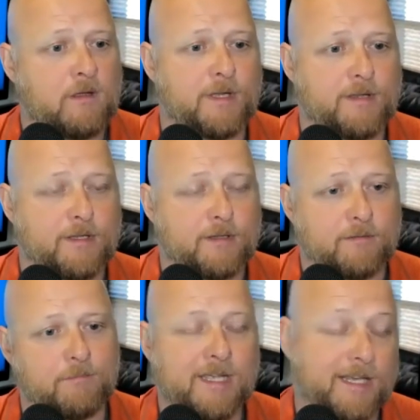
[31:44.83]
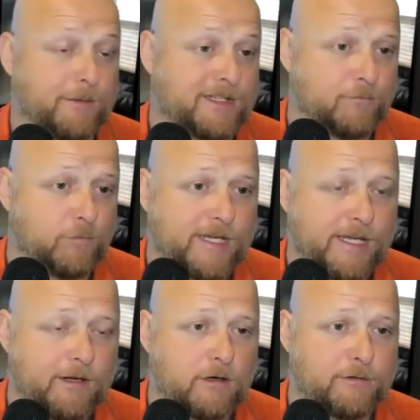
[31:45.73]
And then, but anyways, if we can
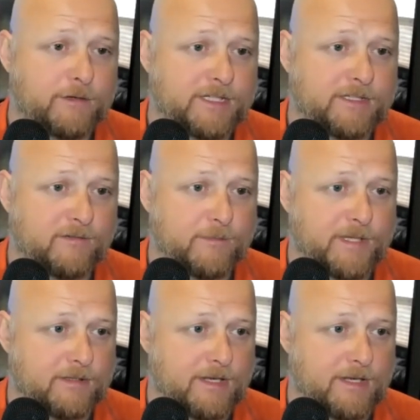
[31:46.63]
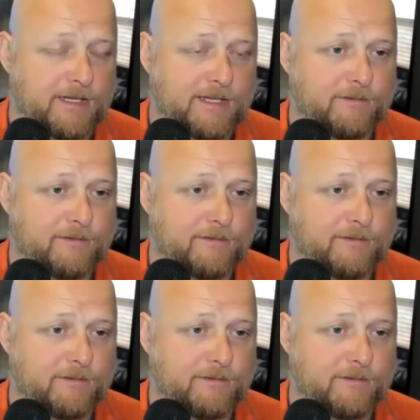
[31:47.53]
get her to release from the estate,